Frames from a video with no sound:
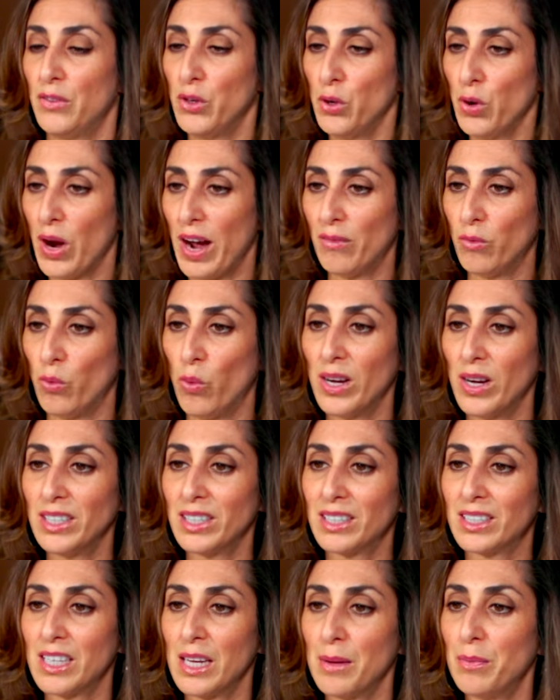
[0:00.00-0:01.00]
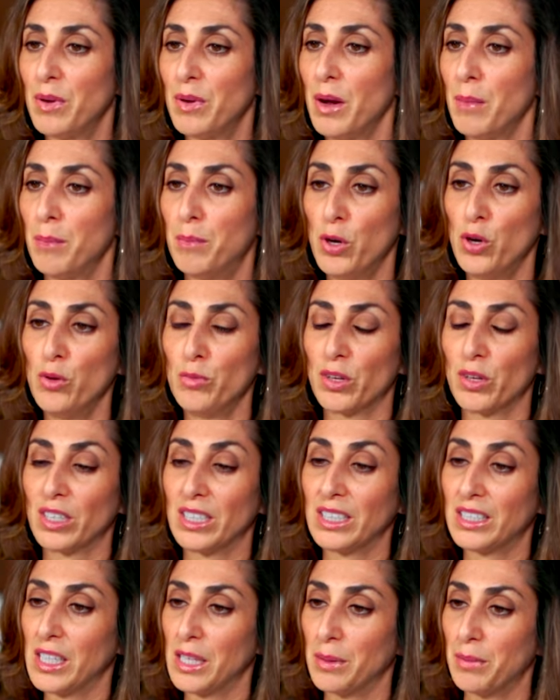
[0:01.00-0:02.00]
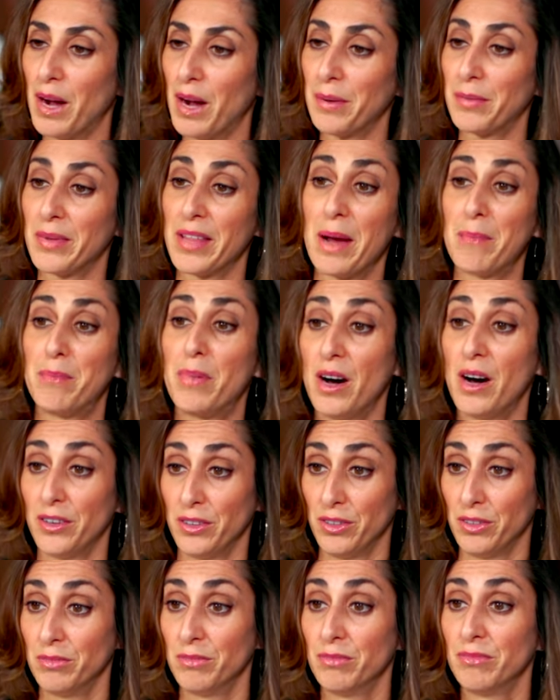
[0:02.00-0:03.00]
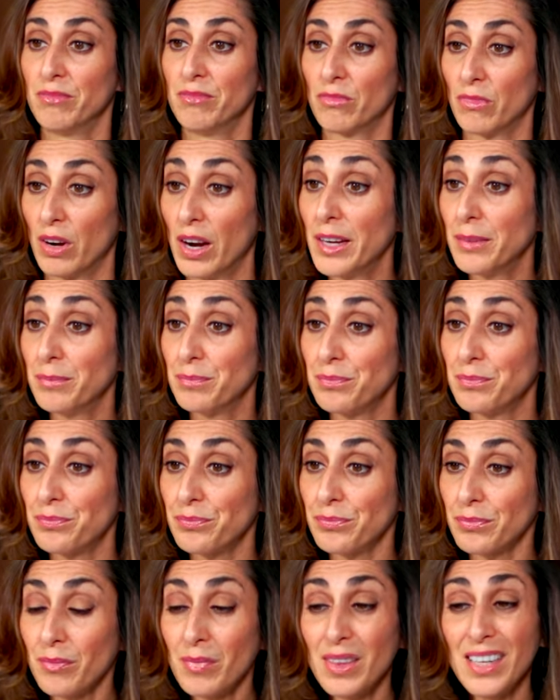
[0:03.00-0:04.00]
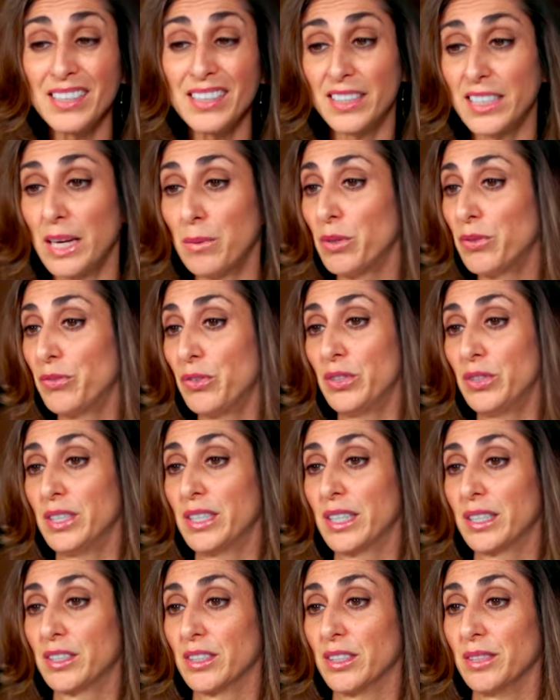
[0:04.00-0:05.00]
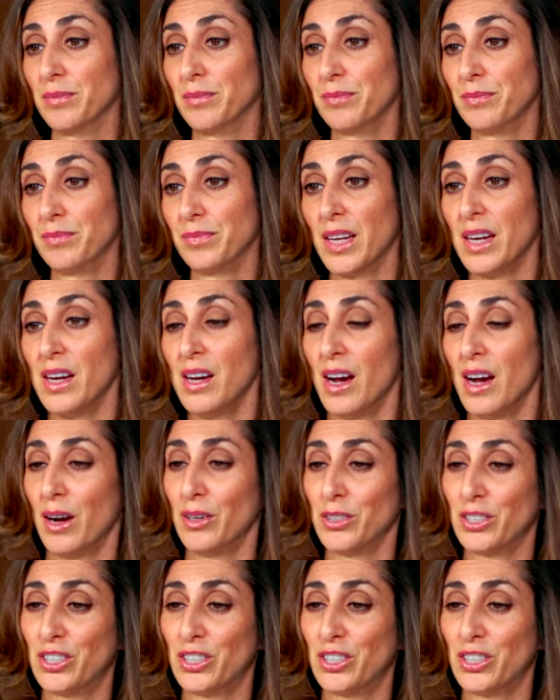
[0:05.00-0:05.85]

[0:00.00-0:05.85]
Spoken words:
you have one sip, boom, you're going to see the bottom of that bottle, right? Same with food addiction. I was